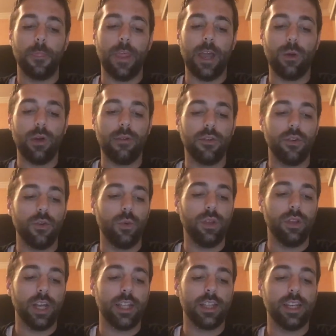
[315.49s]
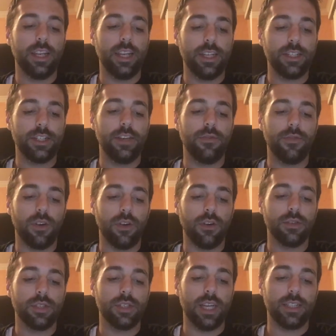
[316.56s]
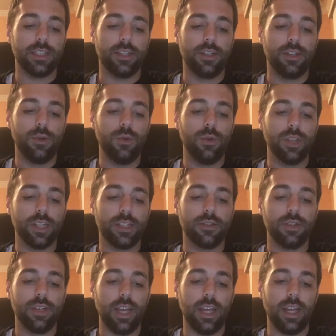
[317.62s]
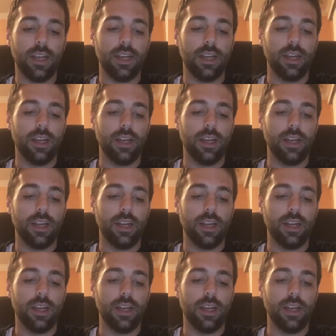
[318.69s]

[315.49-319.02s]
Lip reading: However, we like the niche he falls as a 2 elixir tank,